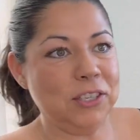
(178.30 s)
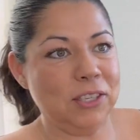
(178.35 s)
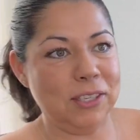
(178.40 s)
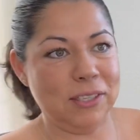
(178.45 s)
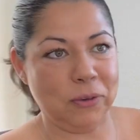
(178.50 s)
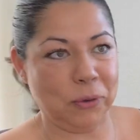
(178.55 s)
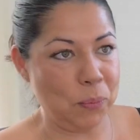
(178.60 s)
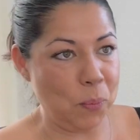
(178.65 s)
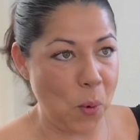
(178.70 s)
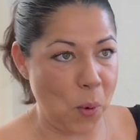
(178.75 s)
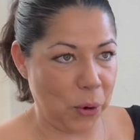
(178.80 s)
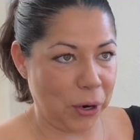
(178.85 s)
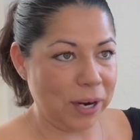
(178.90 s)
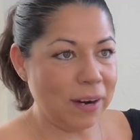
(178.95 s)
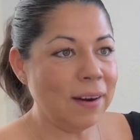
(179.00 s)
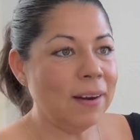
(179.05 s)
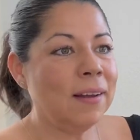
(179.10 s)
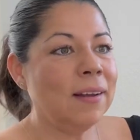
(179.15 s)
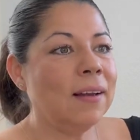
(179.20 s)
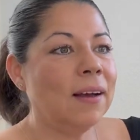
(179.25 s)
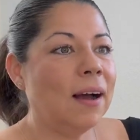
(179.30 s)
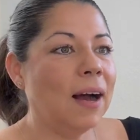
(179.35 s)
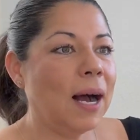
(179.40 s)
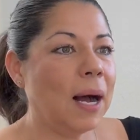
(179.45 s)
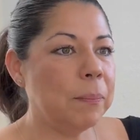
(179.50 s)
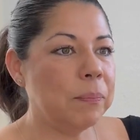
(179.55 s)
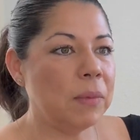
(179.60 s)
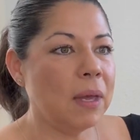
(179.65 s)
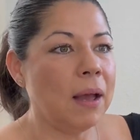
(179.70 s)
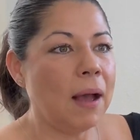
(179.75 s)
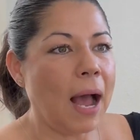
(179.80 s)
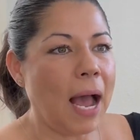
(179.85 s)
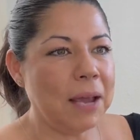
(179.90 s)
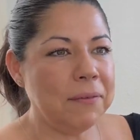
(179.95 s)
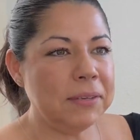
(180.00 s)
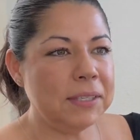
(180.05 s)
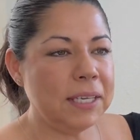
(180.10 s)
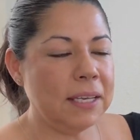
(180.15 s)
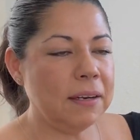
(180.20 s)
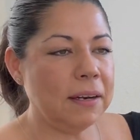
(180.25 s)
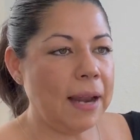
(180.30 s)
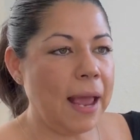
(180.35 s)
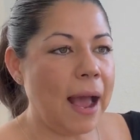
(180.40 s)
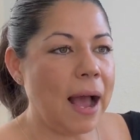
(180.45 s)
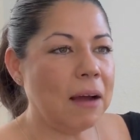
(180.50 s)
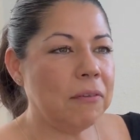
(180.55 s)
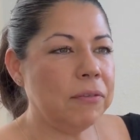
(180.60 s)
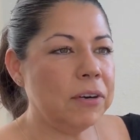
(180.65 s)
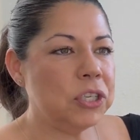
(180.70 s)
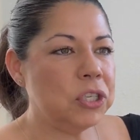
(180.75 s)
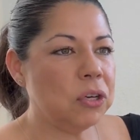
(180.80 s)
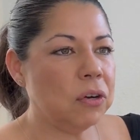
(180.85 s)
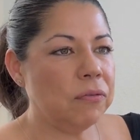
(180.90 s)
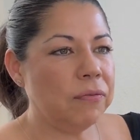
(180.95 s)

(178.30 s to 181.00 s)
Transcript: or more. I've seen an average of